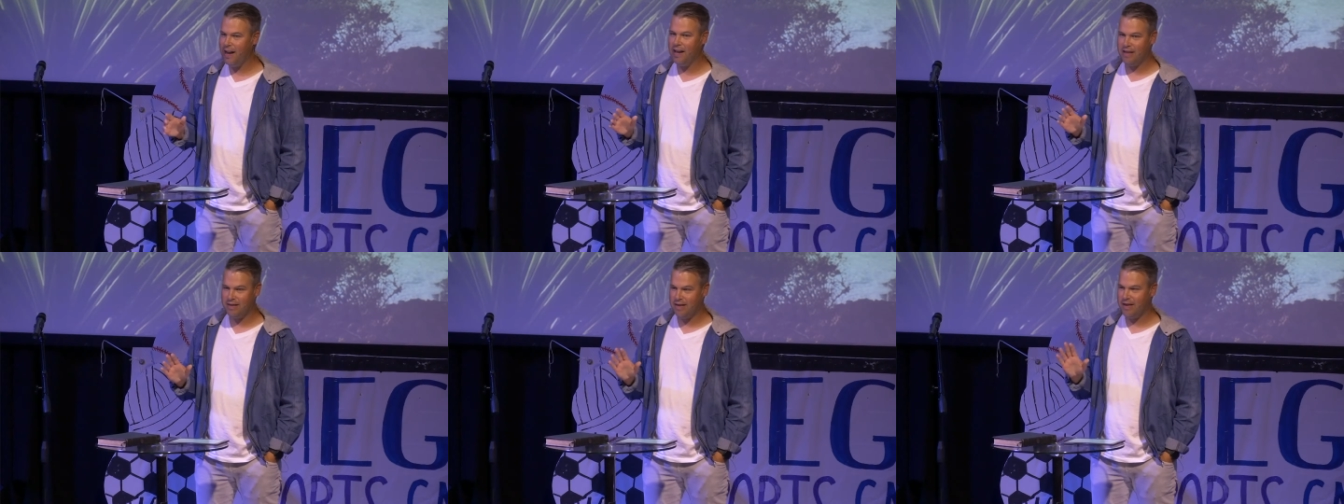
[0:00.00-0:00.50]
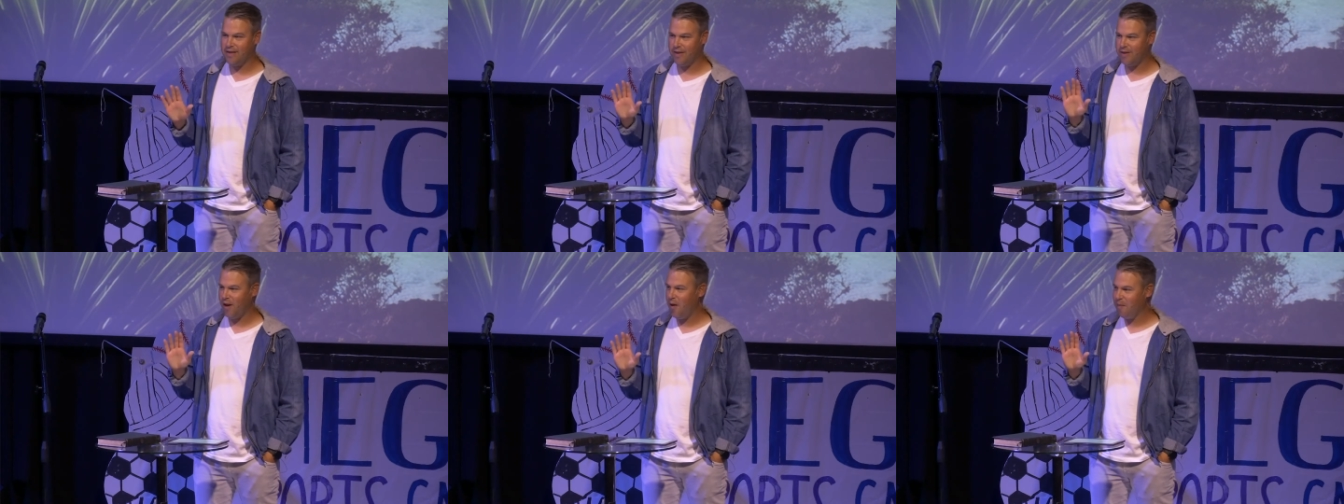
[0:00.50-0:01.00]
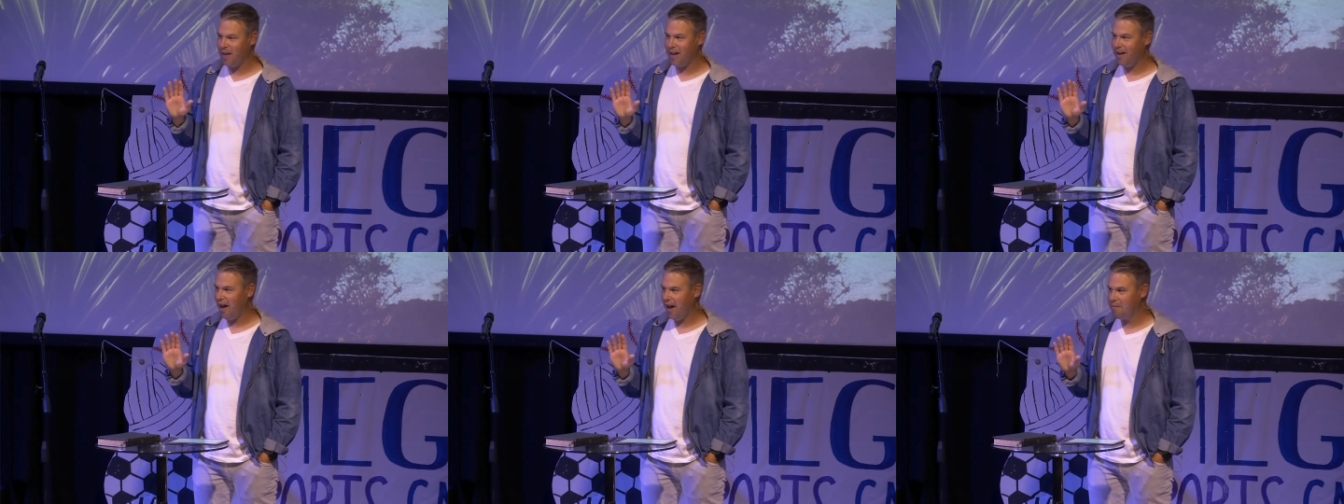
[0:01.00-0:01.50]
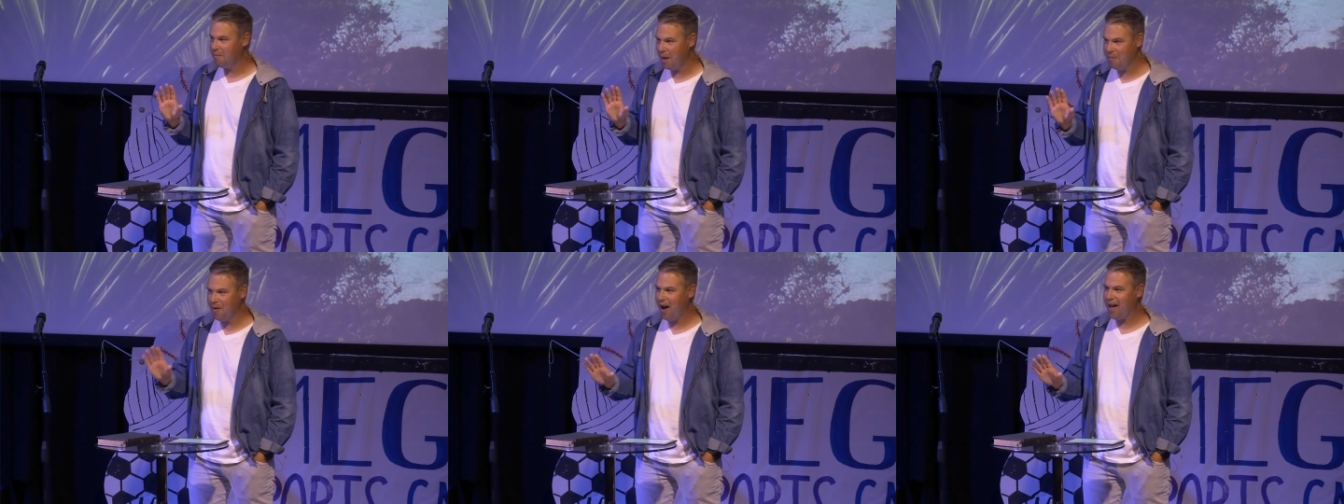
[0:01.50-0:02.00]
It's a psalm that I'd
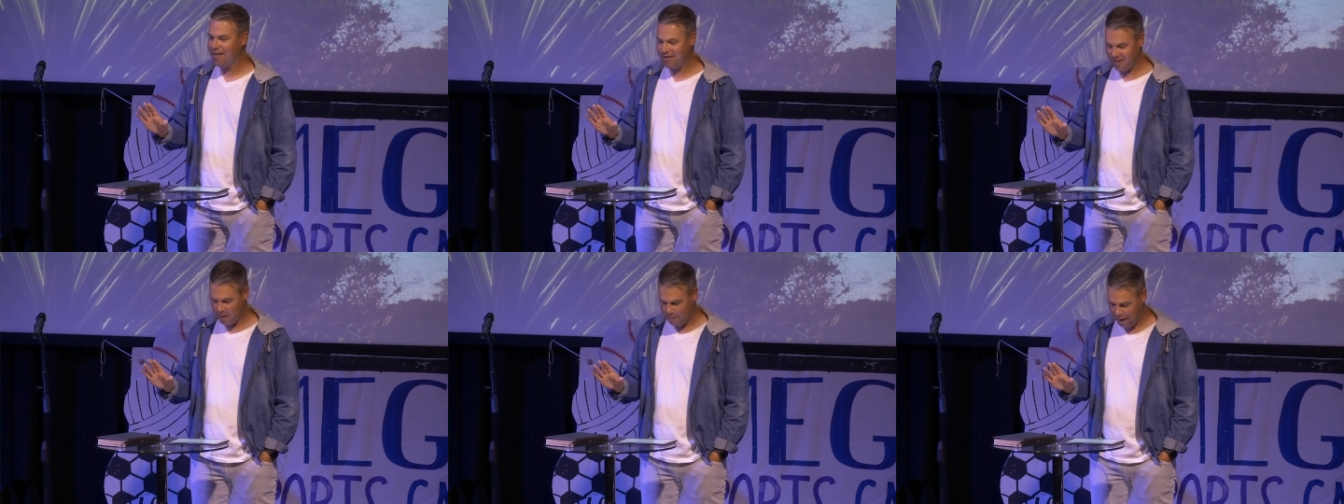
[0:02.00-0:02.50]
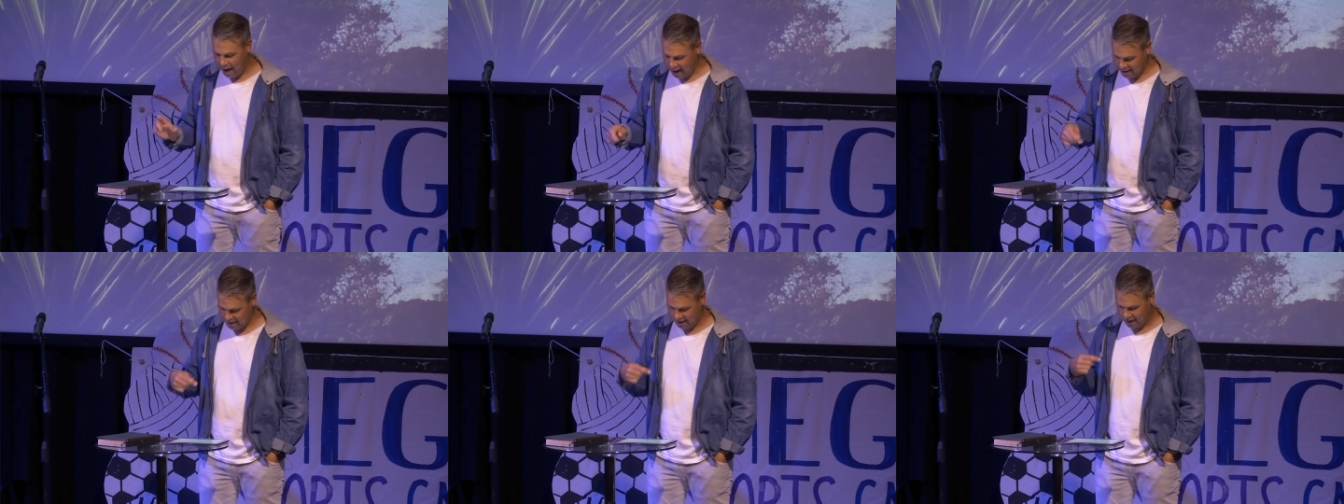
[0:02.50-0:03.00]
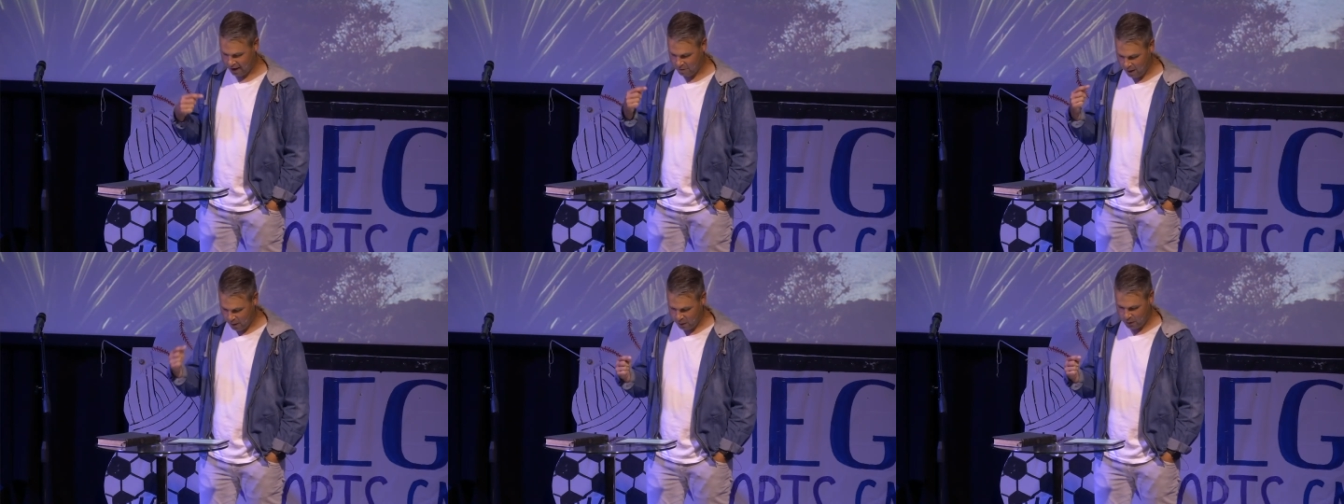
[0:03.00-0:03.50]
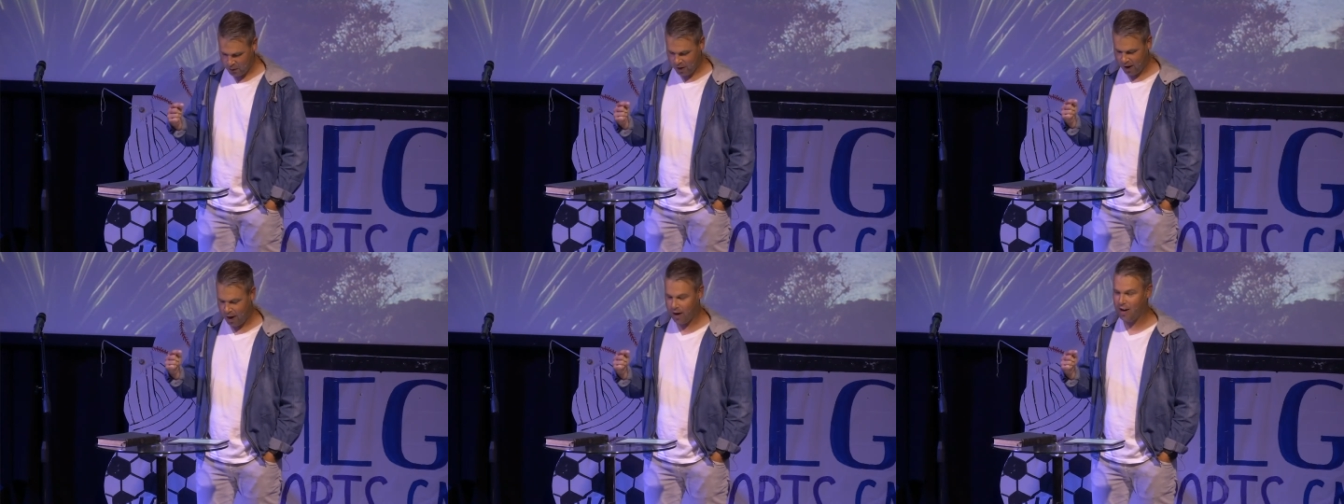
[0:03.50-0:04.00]
memorized in the past, and I read through
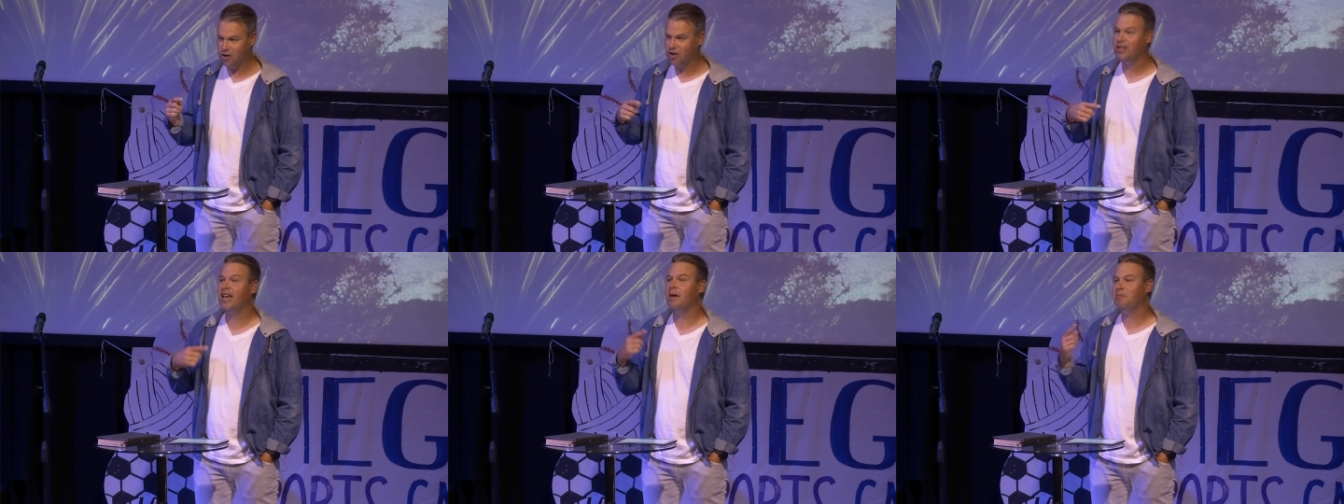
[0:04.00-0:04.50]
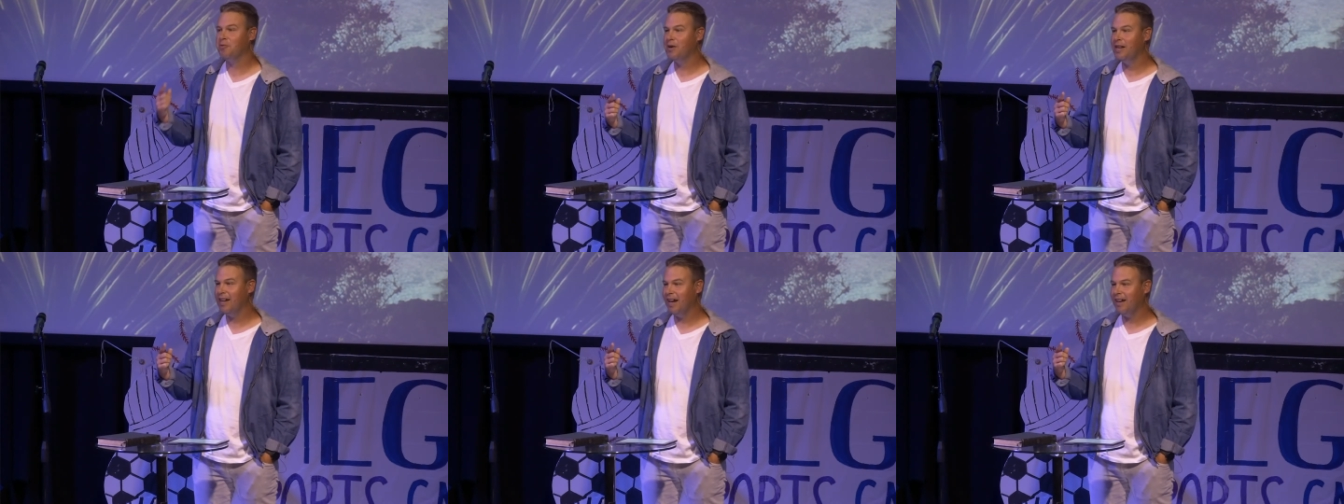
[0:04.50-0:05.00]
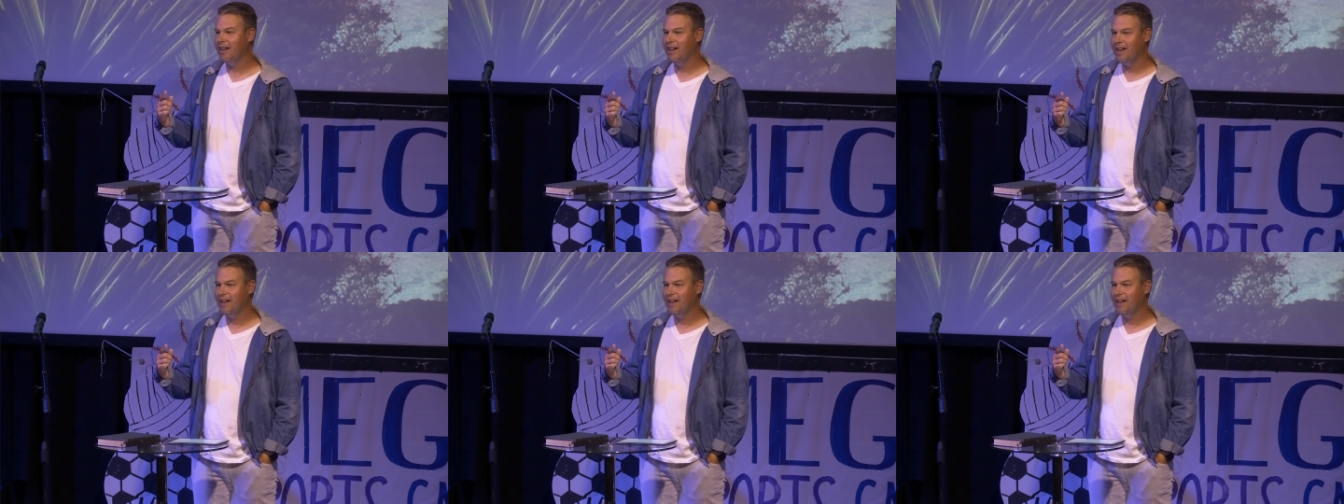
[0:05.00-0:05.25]
it, and I just kept reading.